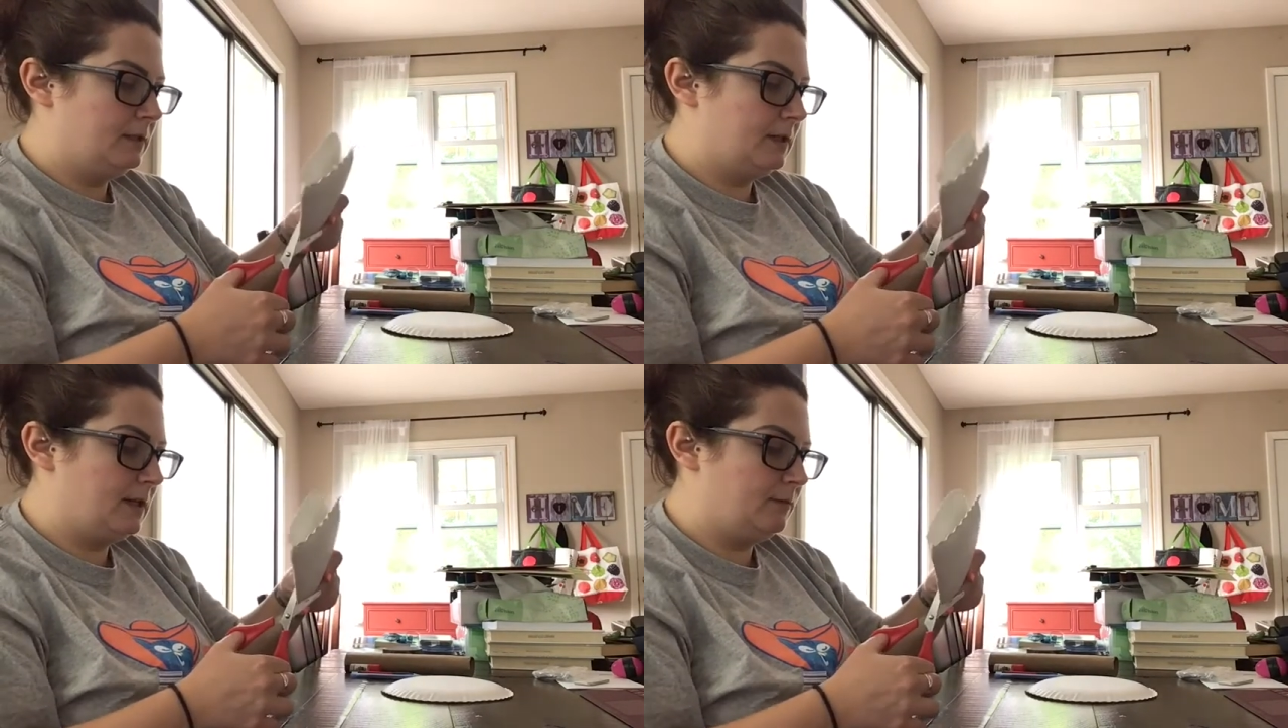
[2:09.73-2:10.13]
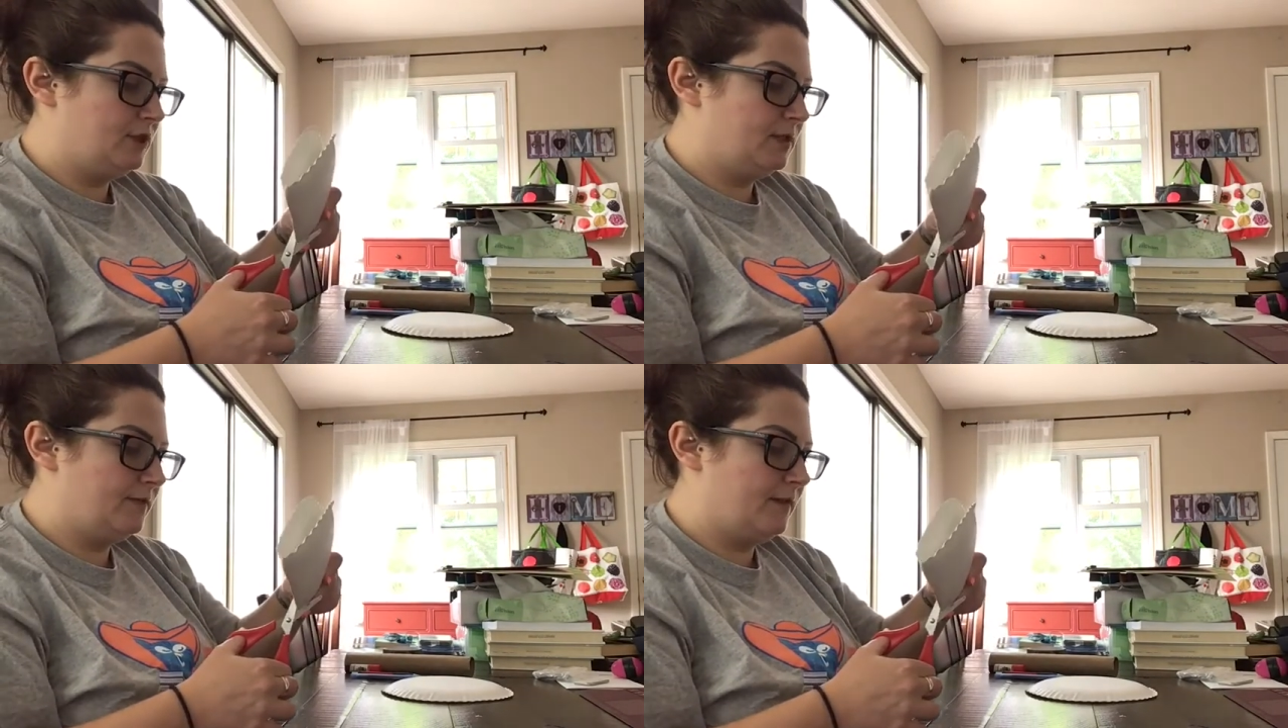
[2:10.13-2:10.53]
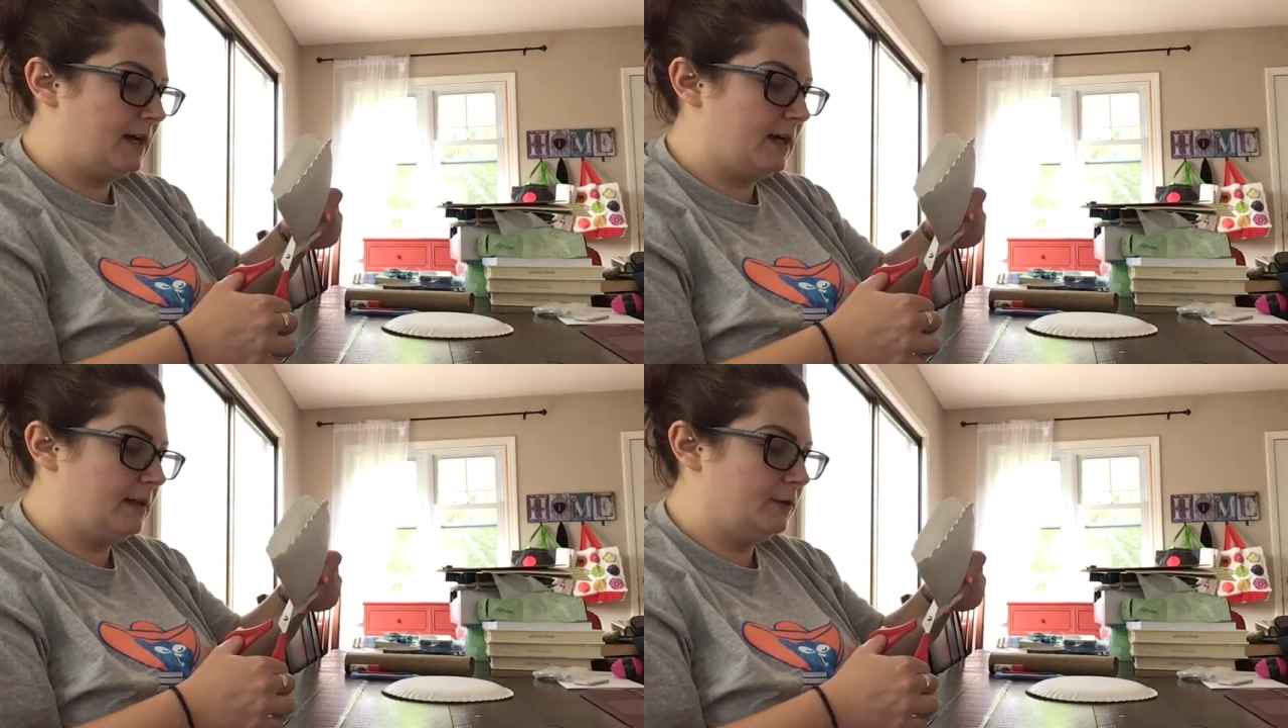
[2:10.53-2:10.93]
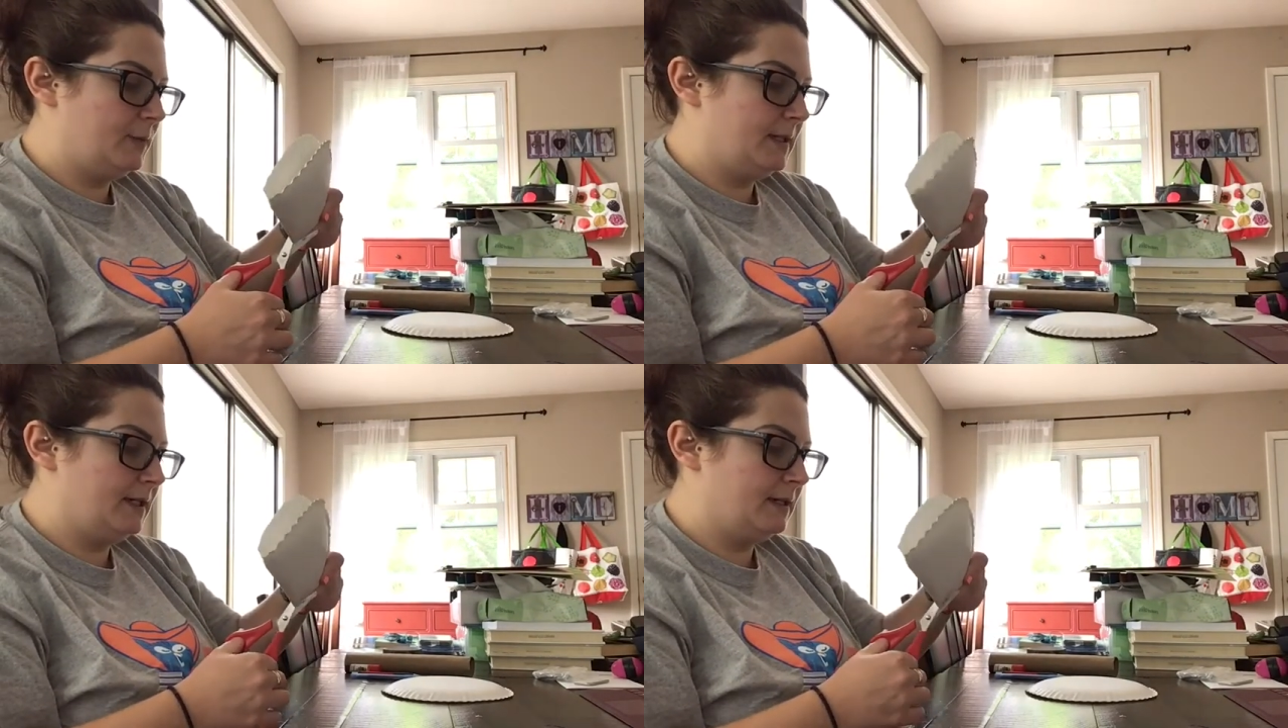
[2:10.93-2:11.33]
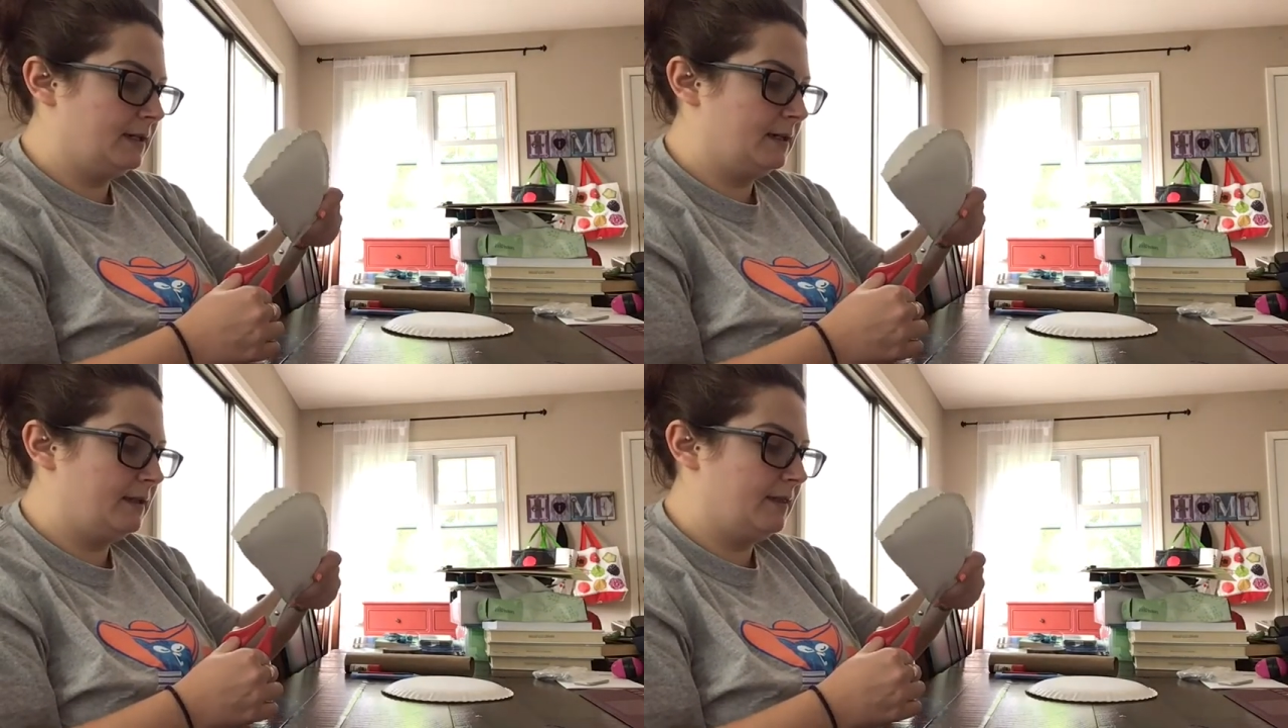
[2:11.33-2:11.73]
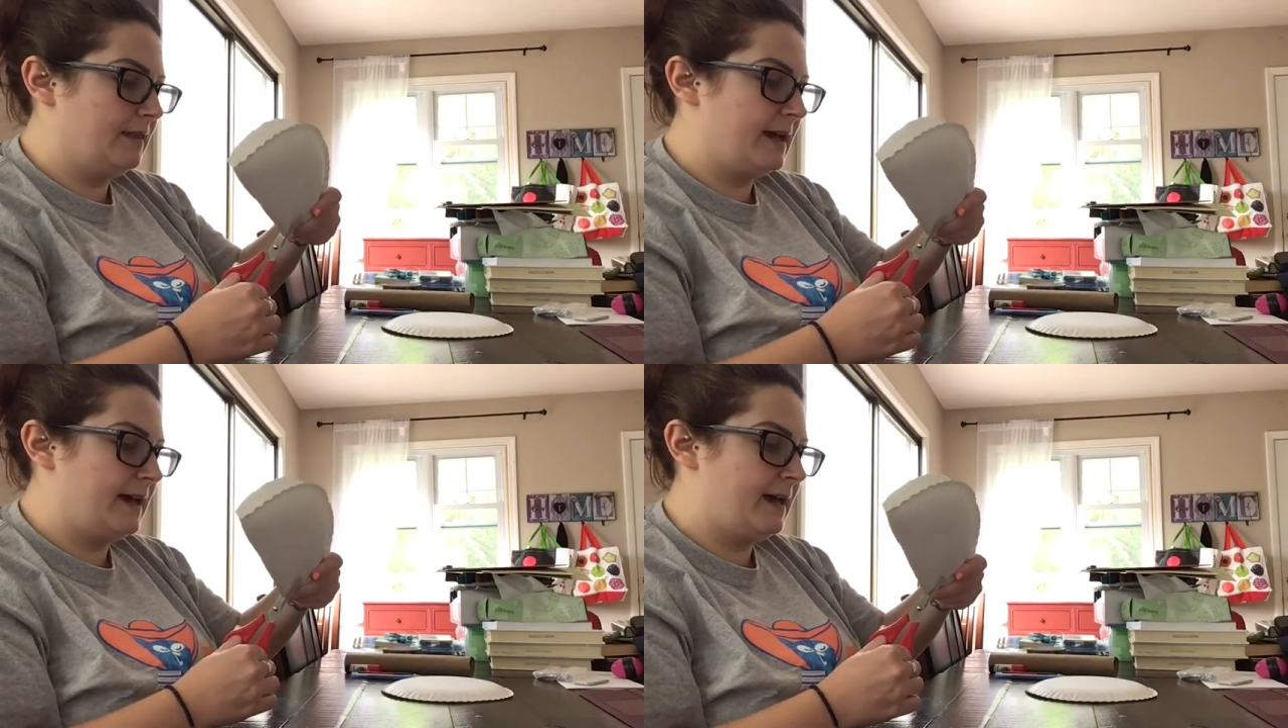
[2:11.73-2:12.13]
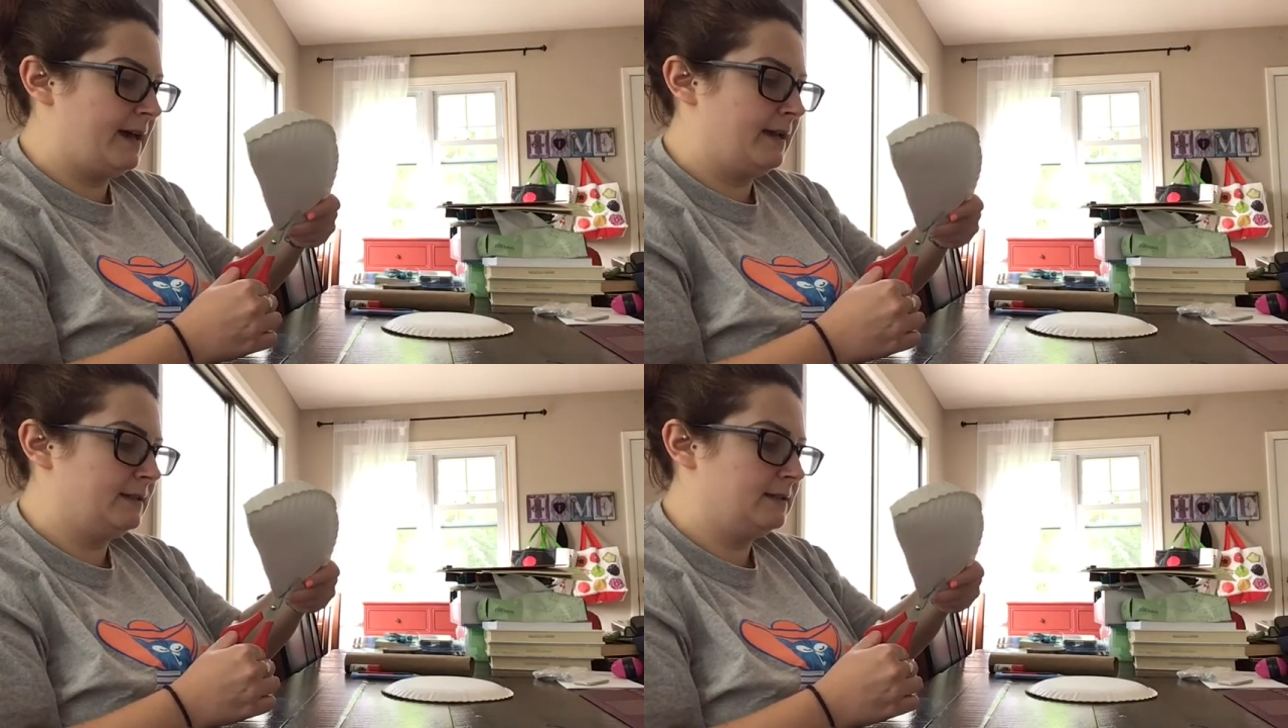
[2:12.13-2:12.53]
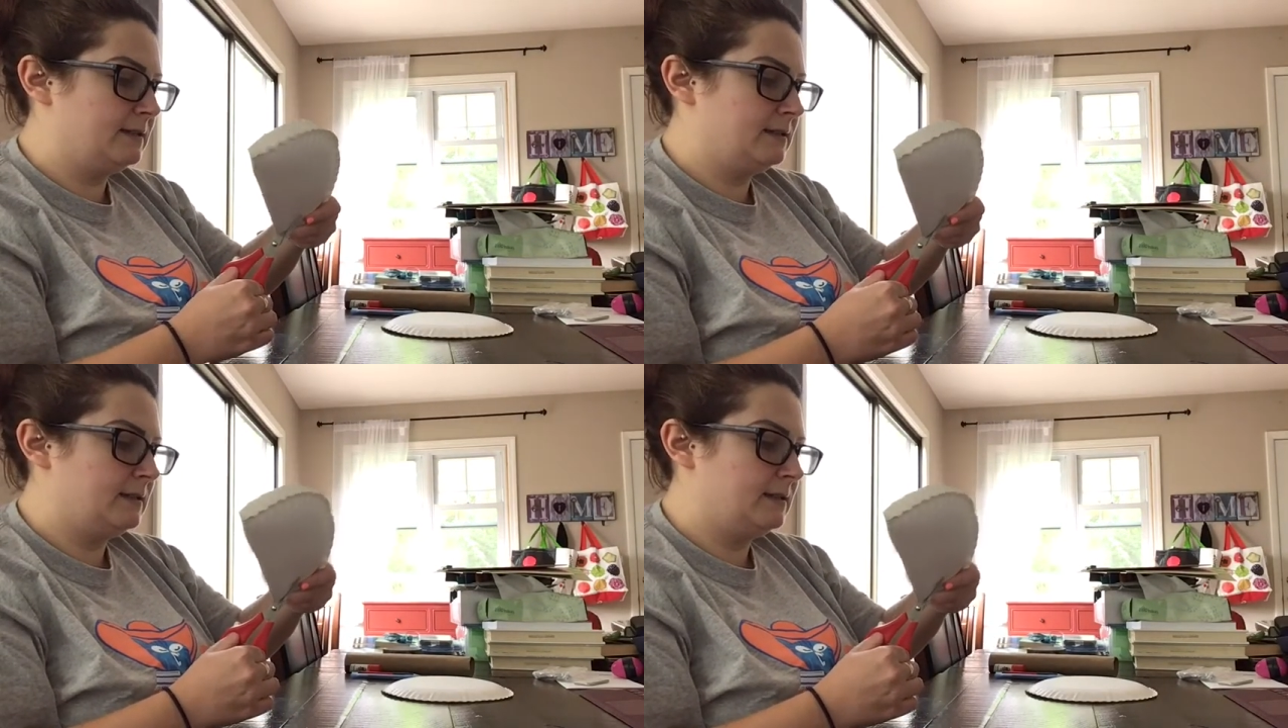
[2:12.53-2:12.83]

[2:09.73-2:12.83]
and I'm just following that